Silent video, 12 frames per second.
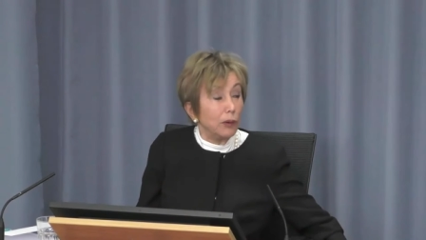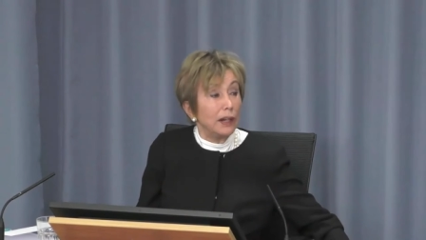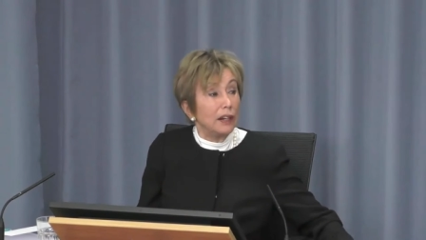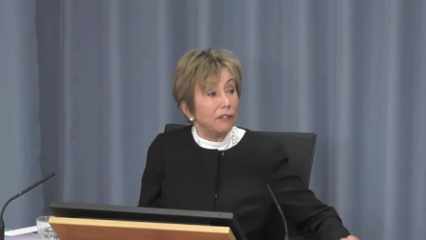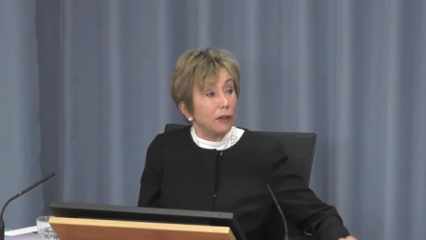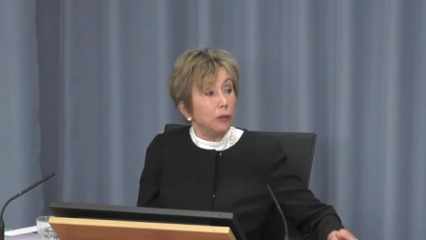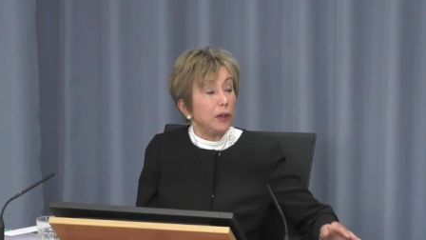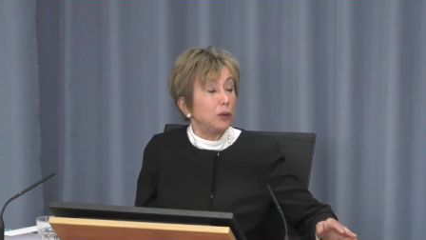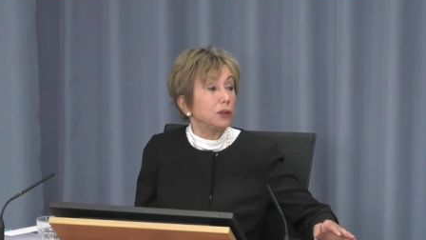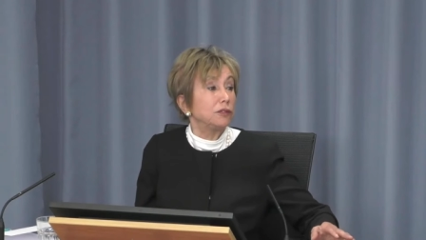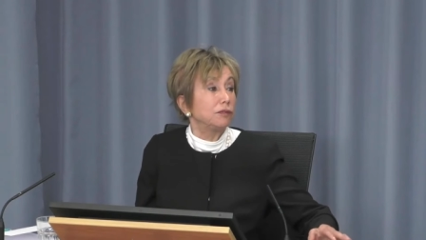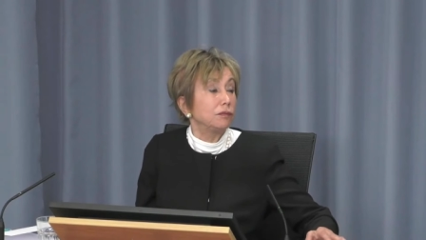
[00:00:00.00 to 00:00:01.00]
wherever we
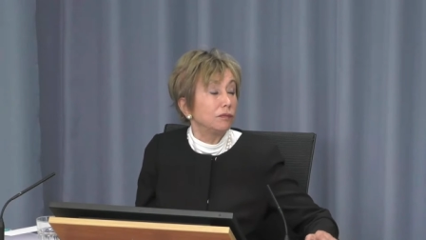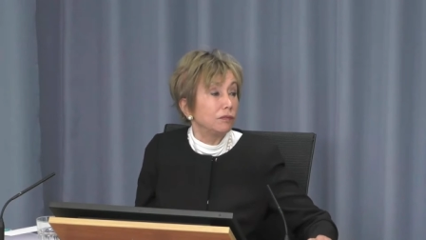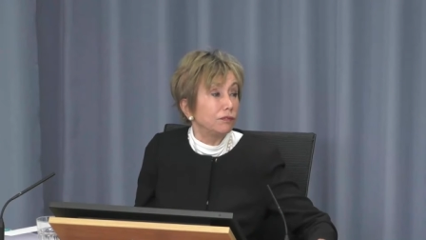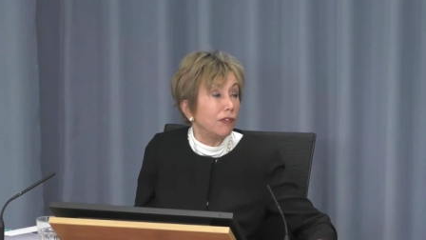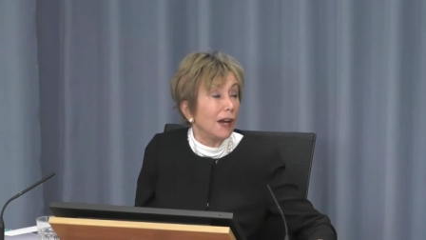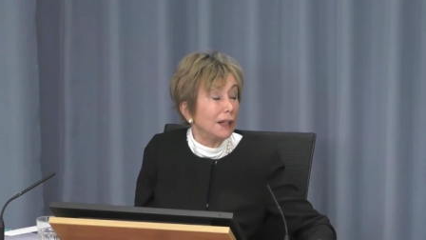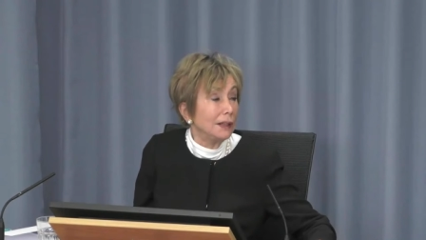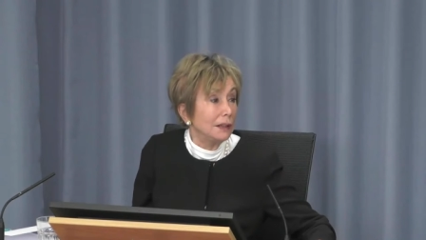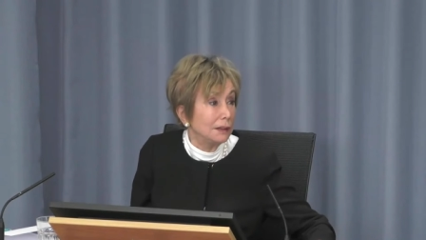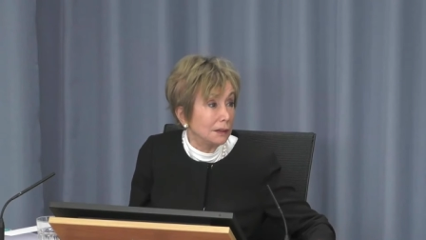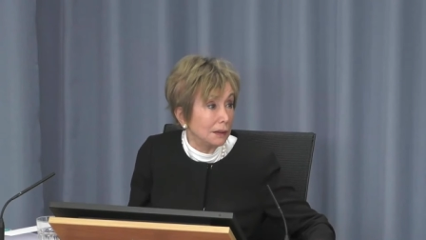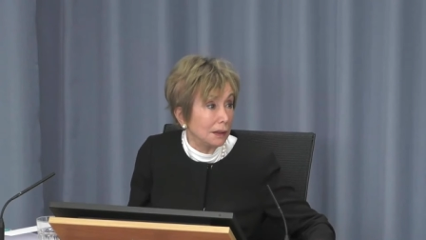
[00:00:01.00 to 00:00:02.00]
could
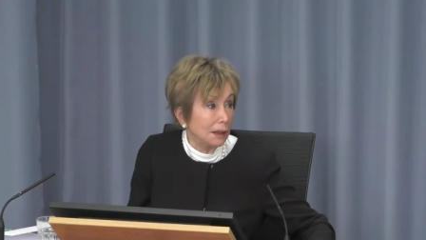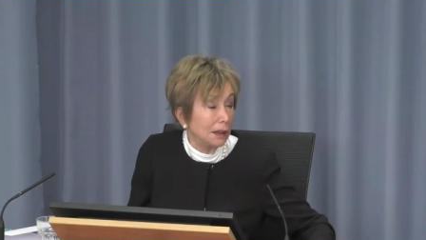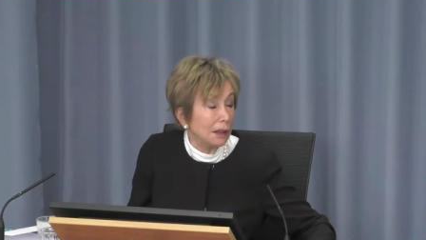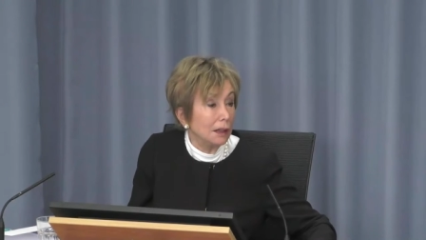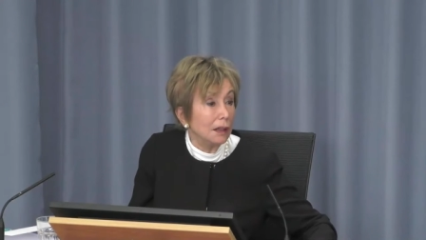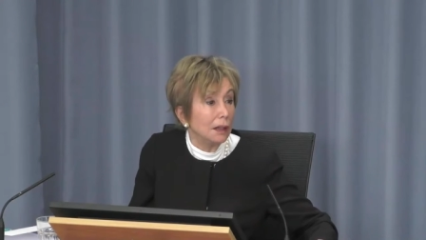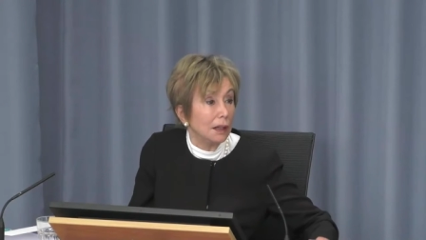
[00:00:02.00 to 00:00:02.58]
find uh,